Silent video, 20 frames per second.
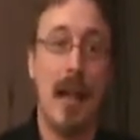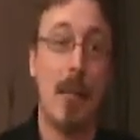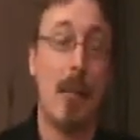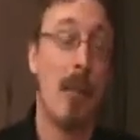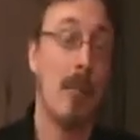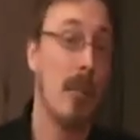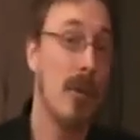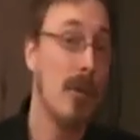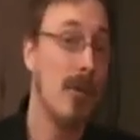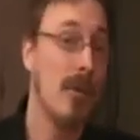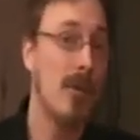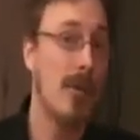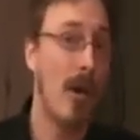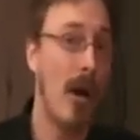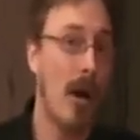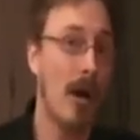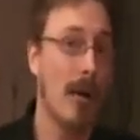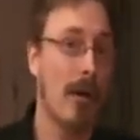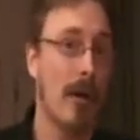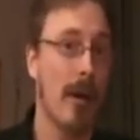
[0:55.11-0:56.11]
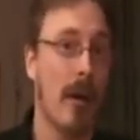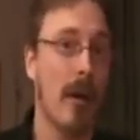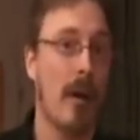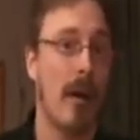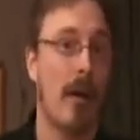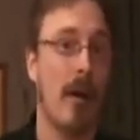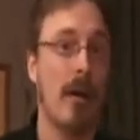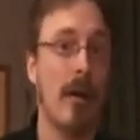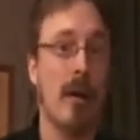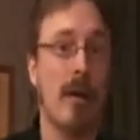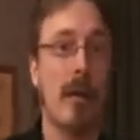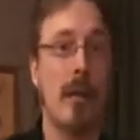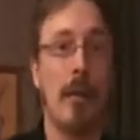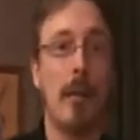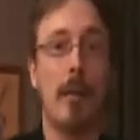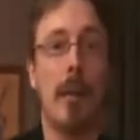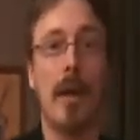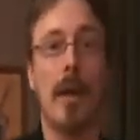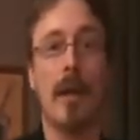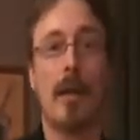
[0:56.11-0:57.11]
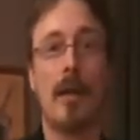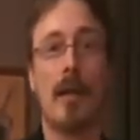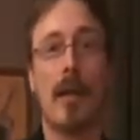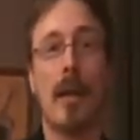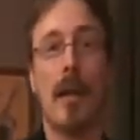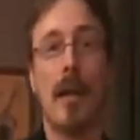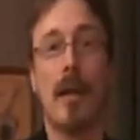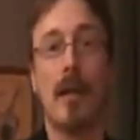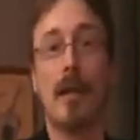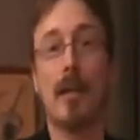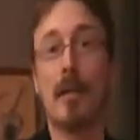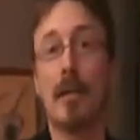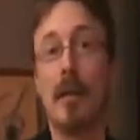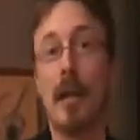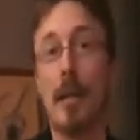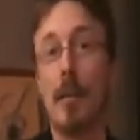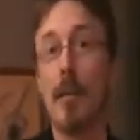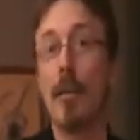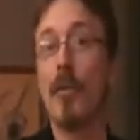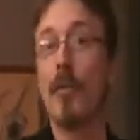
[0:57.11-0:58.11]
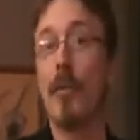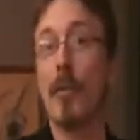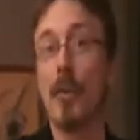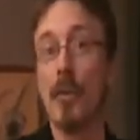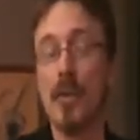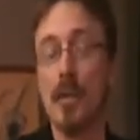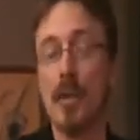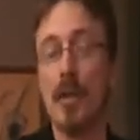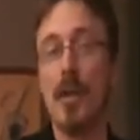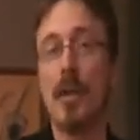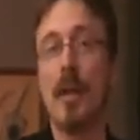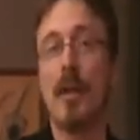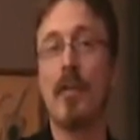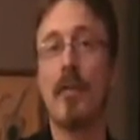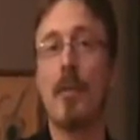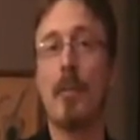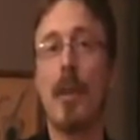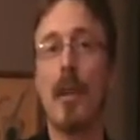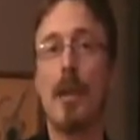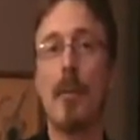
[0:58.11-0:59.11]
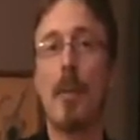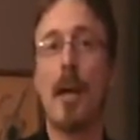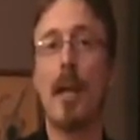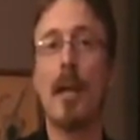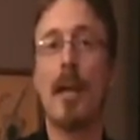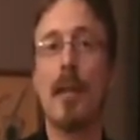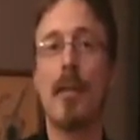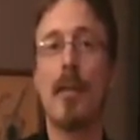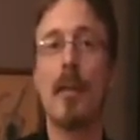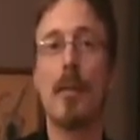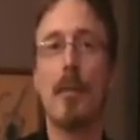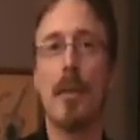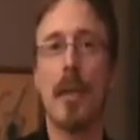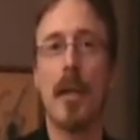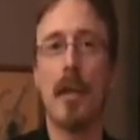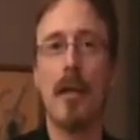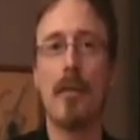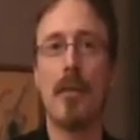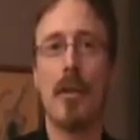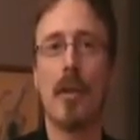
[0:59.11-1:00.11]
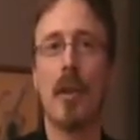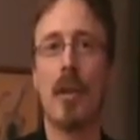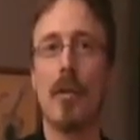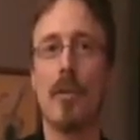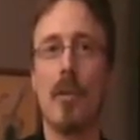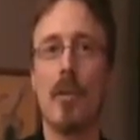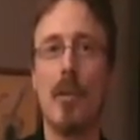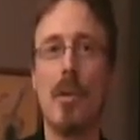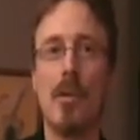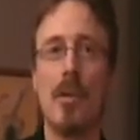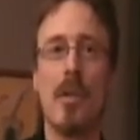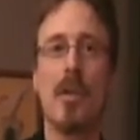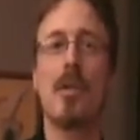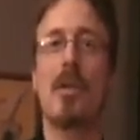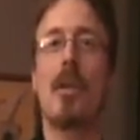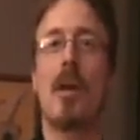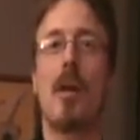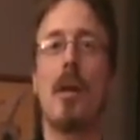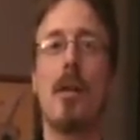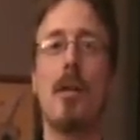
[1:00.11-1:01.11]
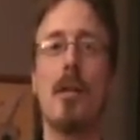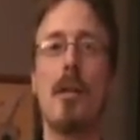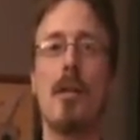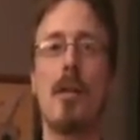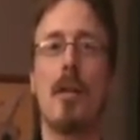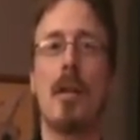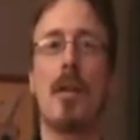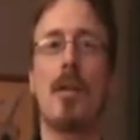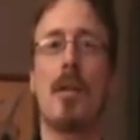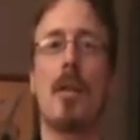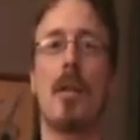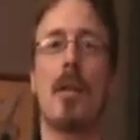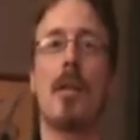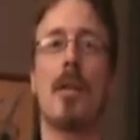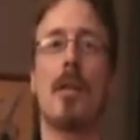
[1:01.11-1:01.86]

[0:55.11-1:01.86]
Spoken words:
I'm a blues rocker at heart, but I've been fortunate enough to make my living playing for country music stars such